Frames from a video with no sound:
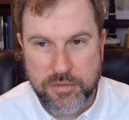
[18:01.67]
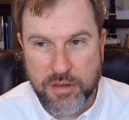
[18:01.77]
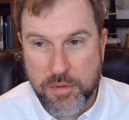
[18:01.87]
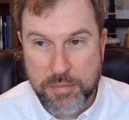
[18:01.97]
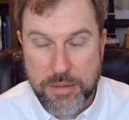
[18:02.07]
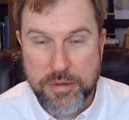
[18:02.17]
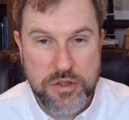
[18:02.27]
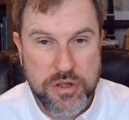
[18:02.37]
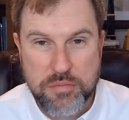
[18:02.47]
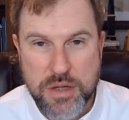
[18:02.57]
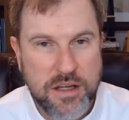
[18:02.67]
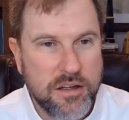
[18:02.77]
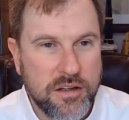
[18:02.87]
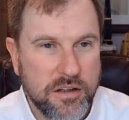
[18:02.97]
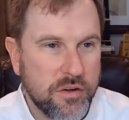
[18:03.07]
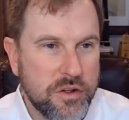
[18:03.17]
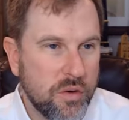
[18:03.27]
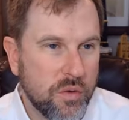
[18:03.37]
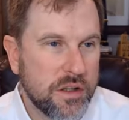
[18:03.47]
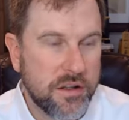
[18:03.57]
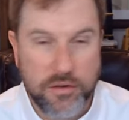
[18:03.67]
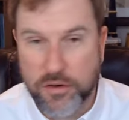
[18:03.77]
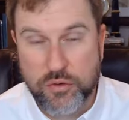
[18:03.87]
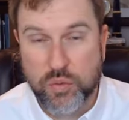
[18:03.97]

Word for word: I mean, maybe it should be, you know, you only, this is